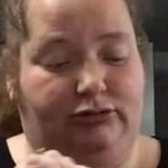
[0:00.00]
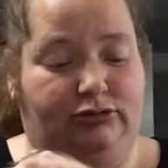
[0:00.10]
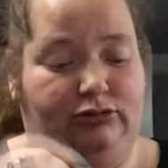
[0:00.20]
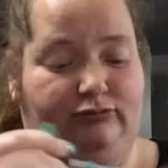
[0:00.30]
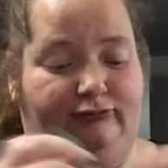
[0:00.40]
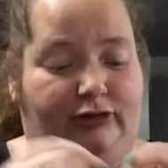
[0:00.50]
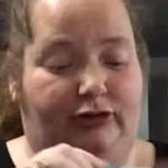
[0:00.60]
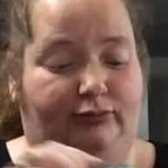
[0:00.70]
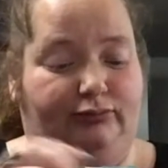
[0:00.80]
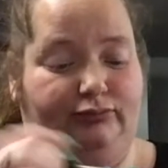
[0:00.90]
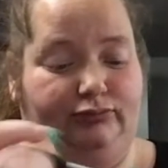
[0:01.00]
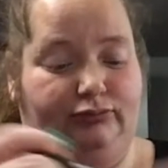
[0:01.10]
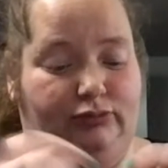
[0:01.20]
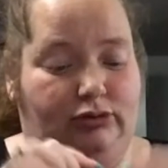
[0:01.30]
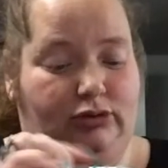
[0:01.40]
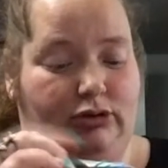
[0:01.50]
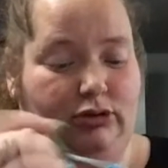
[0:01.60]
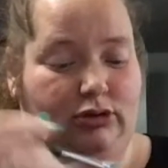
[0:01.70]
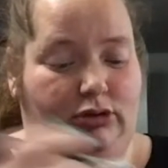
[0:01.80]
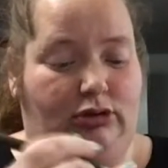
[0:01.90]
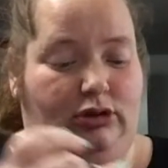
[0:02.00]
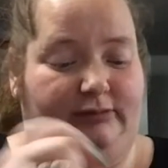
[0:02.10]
for you. Um,